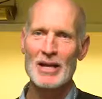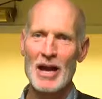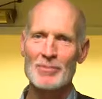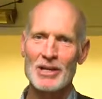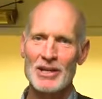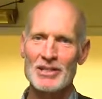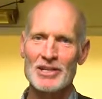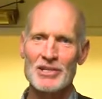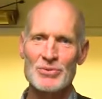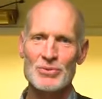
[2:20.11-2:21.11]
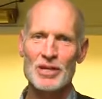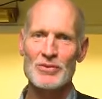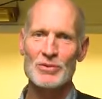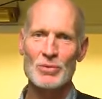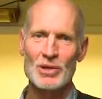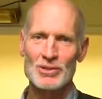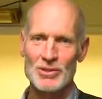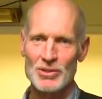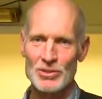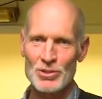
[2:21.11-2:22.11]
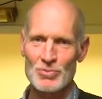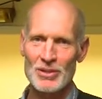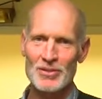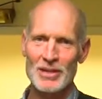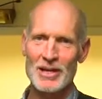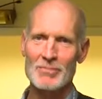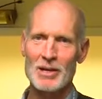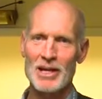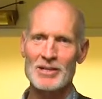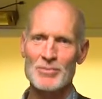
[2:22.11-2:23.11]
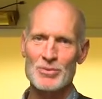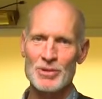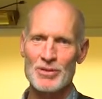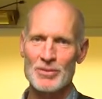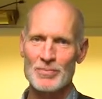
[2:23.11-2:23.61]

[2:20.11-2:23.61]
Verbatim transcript: Happy holidays with David Walter Goldsmith and Platinum Smith